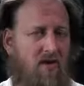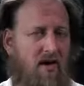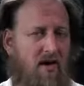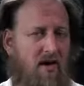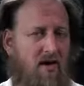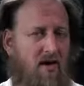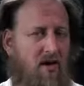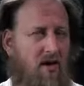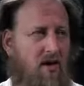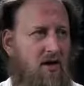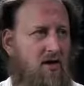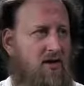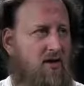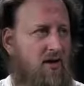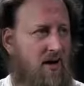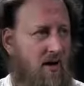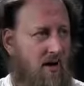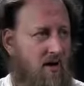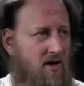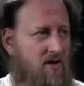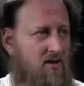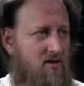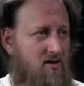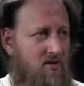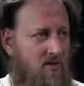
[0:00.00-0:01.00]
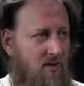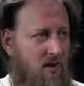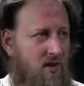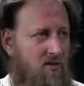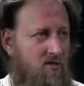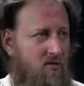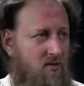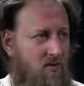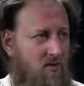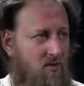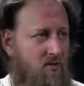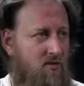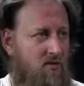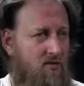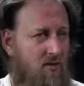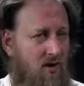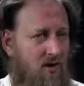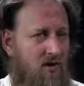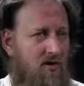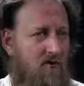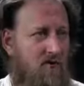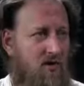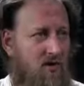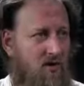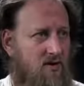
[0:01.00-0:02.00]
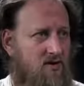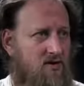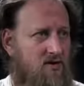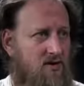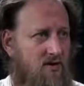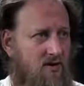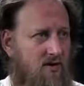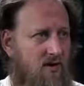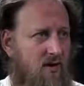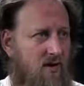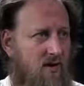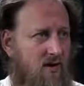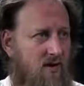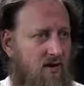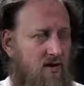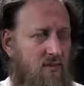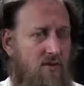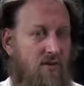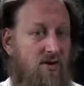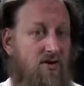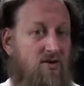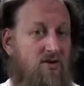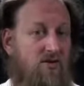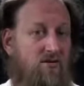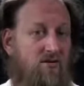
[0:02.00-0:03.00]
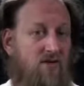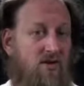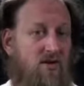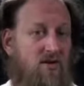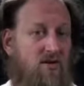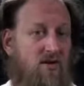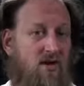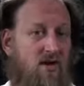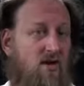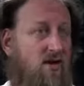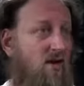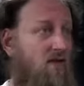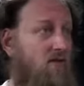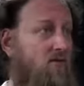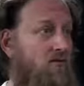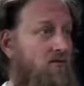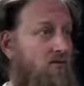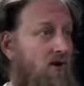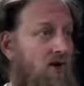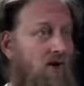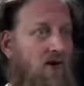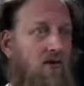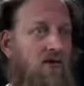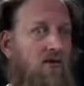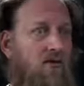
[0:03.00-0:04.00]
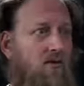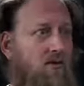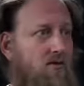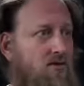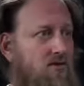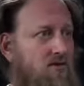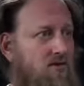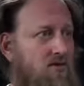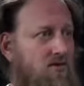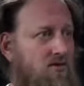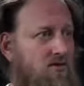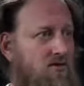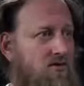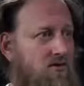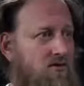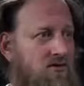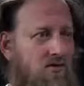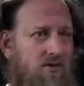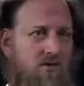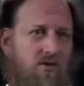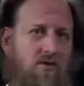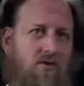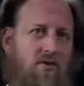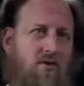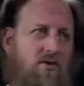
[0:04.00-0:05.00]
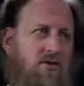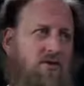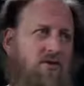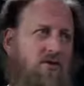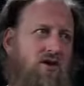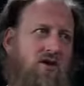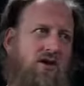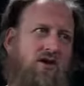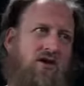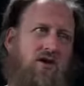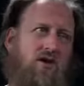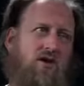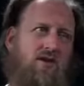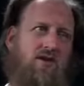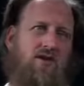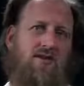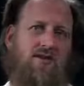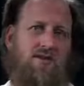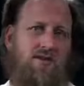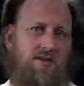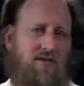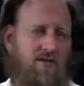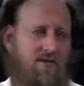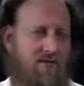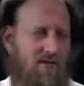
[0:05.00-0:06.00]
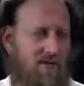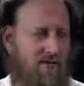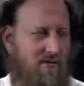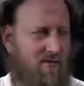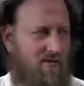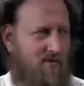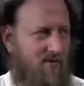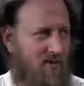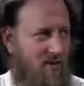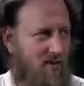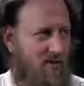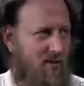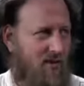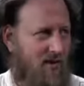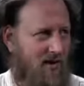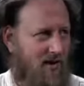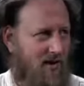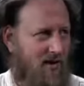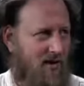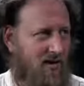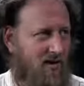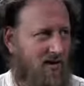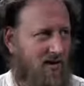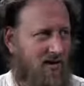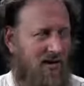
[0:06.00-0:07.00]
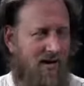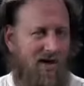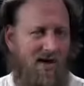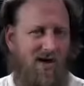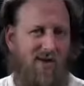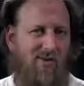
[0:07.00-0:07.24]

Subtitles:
And you may learn that as you get more advanced in Dawah. A person may say, no, I don't agree to use it. So what do you say then? That's a whole different topic, yeah?